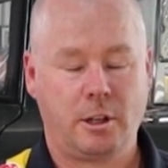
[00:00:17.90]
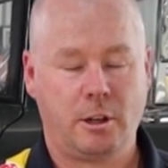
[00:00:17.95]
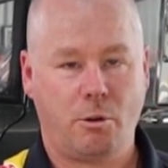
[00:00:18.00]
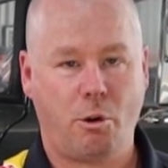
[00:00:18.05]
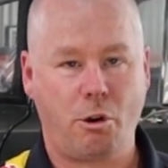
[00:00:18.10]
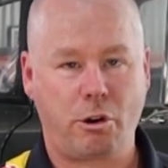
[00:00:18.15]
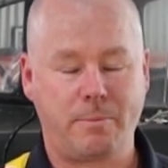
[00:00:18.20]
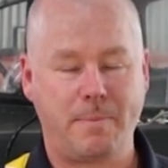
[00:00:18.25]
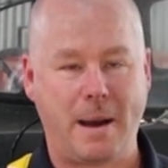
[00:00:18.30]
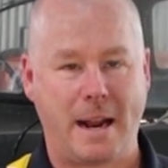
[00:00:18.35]

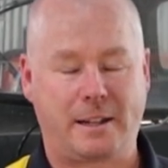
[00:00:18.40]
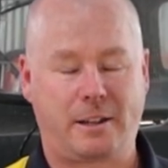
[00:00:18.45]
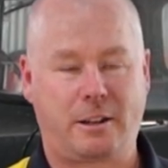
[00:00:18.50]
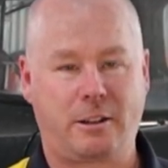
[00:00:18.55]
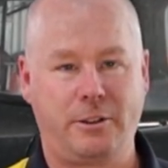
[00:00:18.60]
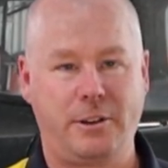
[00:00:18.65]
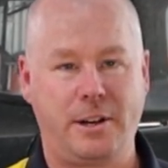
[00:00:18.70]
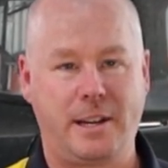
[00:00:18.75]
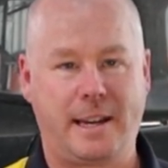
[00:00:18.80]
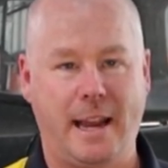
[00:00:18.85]
Welcome back to
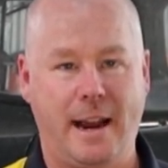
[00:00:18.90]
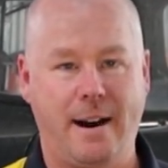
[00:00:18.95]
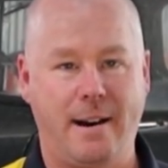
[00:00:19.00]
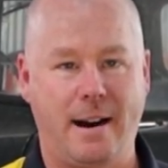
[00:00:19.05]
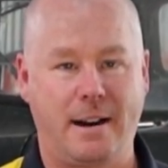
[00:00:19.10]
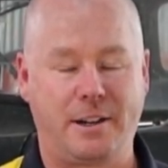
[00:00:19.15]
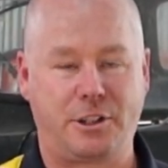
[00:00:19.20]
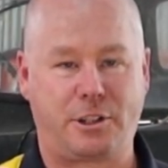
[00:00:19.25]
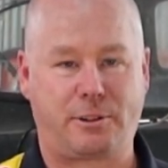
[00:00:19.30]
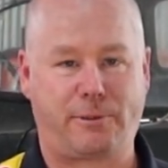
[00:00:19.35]
Clooney
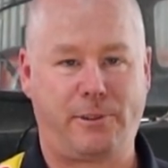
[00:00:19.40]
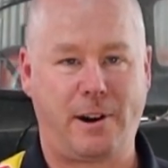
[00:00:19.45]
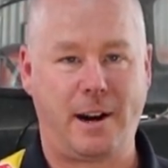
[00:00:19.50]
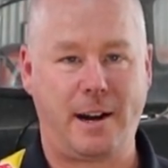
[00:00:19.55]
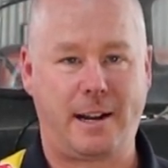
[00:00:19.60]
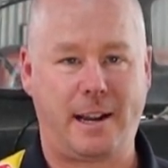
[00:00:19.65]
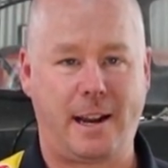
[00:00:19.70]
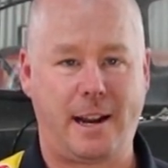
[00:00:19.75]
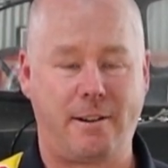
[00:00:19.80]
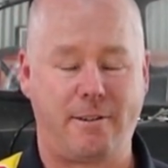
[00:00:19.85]
Garage. It's
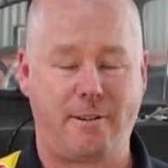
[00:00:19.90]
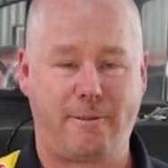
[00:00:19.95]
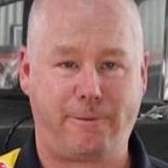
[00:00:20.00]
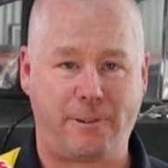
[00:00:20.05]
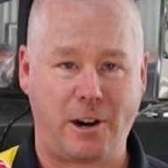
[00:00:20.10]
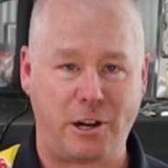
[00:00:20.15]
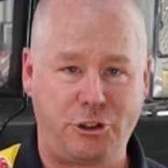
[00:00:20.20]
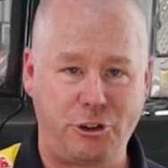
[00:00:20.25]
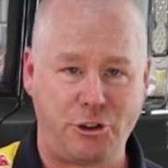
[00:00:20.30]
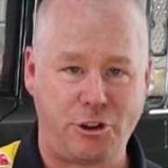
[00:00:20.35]
Fred here and
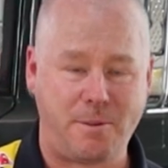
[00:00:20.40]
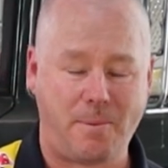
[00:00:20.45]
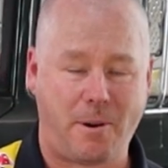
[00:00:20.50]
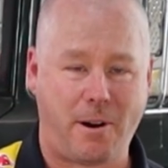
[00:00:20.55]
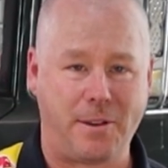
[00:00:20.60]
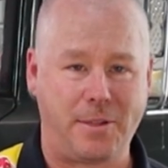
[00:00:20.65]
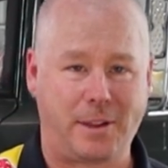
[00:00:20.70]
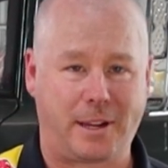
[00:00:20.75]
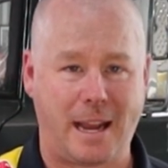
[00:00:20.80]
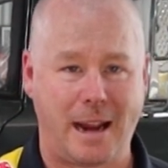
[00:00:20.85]
Fred Jr.
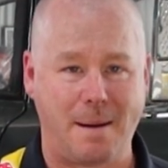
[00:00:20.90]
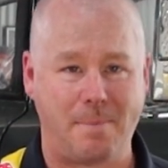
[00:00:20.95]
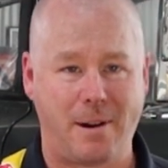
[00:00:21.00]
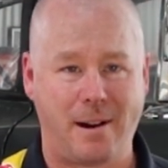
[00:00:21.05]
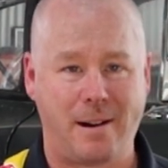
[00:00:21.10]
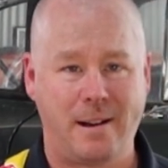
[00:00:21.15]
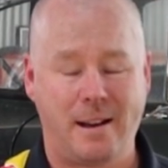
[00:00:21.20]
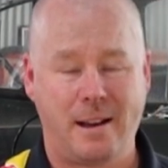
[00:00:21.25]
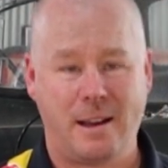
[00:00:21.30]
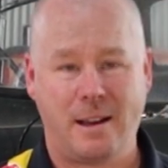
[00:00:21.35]
behind the
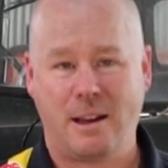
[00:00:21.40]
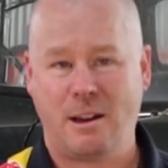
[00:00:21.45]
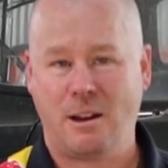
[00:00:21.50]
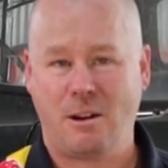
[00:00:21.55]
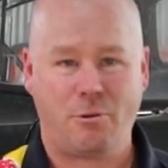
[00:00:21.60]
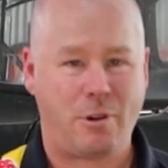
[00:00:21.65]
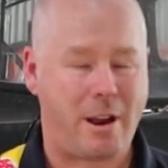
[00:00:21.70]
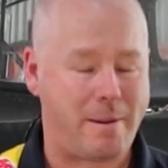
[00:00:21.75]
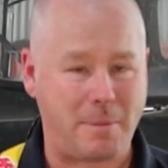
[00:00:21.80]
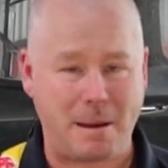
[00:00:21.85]
camera.
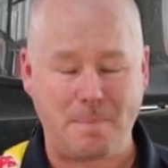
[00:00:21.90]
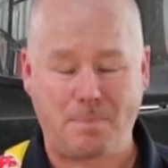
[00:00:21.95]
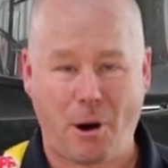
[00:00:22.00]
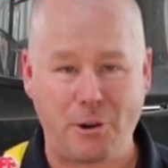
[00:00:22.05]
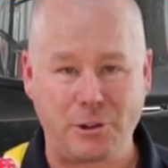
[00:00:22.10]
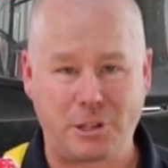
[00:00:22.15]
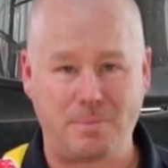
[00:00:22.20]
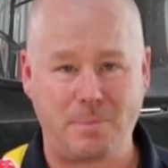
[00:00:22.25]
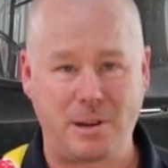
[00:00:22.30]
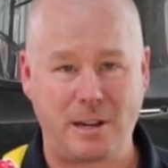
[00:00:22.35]
We haven't been
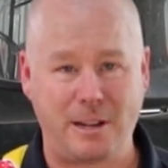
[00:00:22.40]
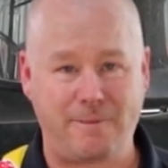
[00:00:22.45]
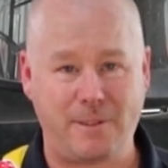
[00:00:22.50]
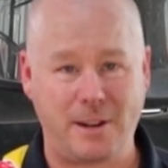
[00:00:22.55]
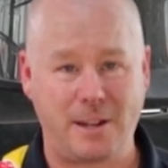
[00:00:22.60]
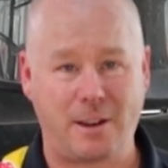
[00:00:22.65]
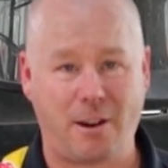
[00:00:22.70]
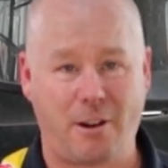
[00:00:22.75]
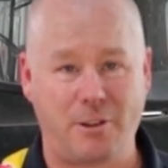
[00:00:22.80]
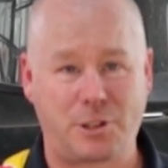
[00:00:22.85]
posting many
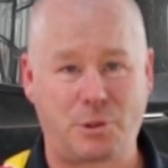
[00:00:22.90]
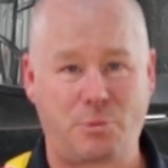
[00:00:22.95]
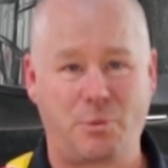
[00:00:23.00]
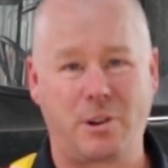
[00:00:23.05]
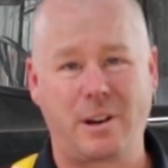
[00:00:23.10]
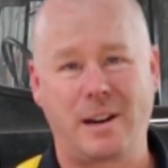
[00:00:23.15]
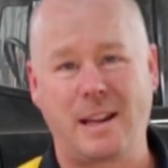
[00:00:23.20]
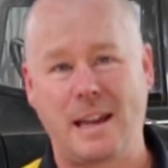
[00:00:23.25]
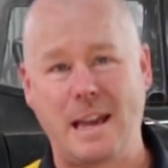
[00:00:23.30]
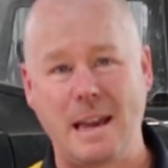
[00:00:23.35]
videos. We've
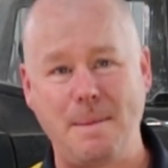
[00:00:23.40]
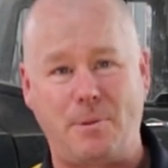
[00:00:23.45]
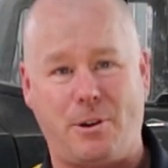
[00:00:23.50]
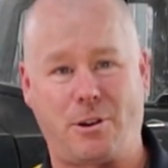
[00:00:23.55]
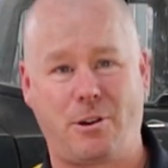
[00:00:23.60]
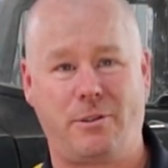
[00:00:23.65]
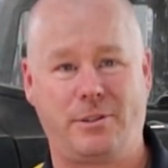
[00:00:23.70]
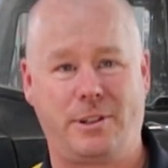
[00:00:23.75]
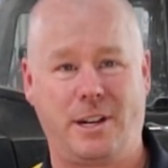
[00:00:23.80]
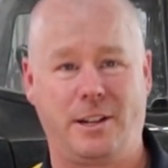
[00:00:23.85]
got a heap of
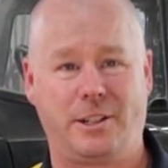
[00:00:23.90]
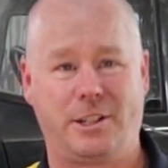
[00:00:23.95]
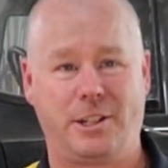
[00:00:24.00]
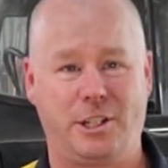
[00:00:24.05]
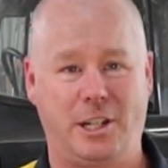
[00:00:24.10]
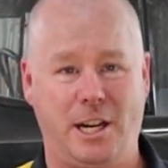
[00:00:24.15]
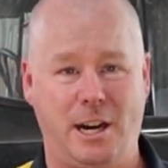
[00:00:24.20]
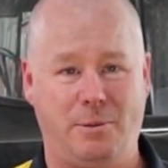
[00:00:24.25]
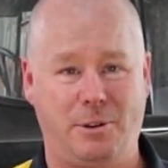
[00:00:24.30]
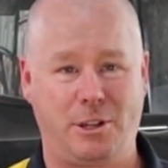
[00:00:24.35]
content to
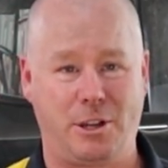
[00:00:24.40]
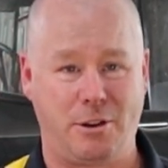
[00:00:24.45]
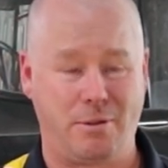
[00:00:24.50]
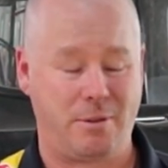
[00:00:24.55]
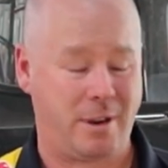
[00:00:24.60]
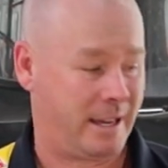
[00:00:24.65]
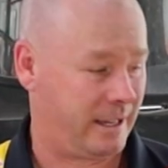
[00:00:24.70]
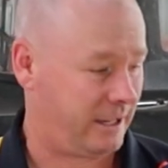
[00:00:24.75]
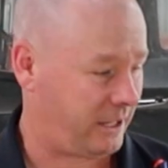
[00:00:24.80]
share with you.